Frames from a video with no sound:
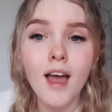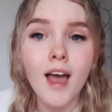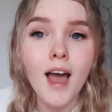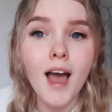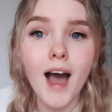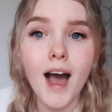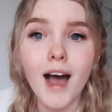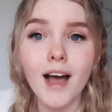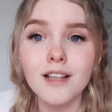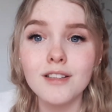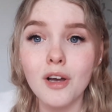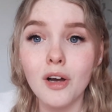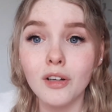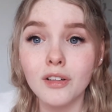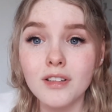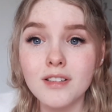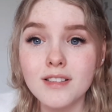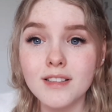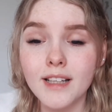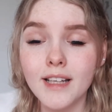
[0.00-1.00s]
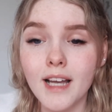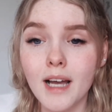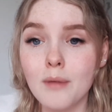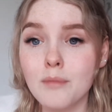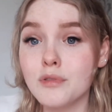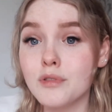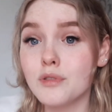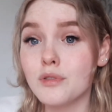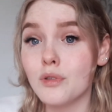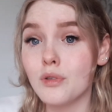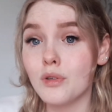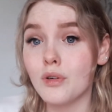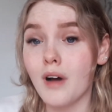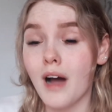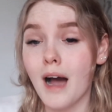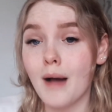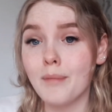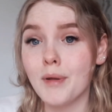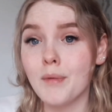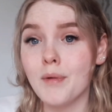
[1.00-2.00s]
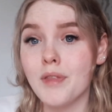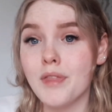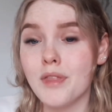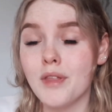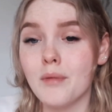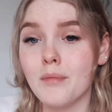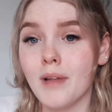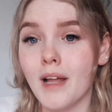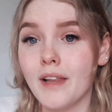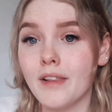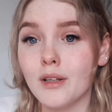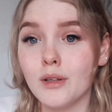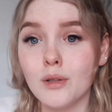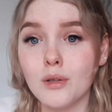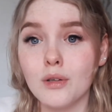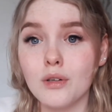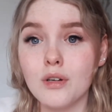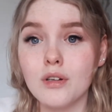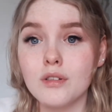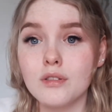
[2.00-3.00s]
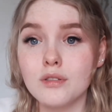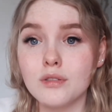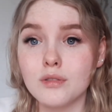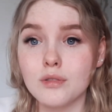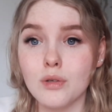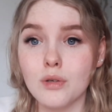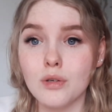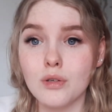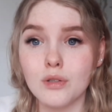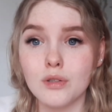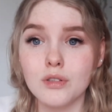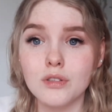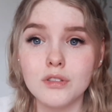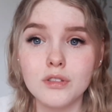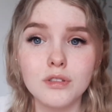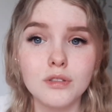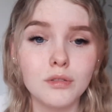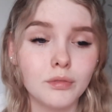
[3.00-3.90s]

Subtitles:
and honestly I'm so happy with them. Like they look so good.